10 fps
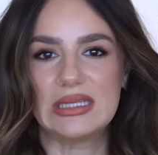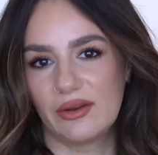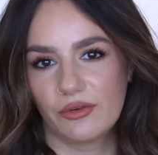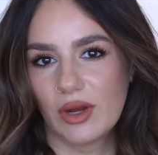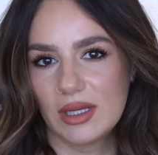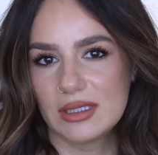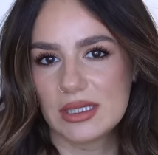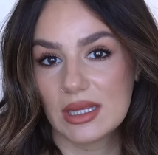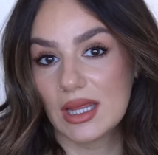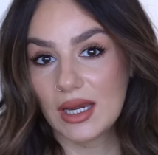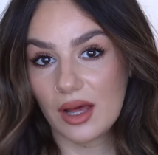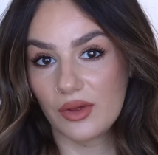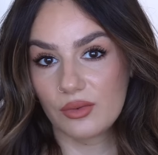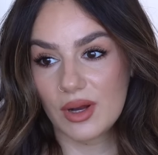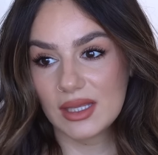different than
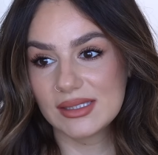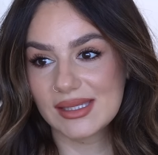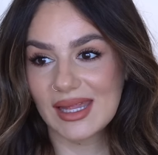other ones.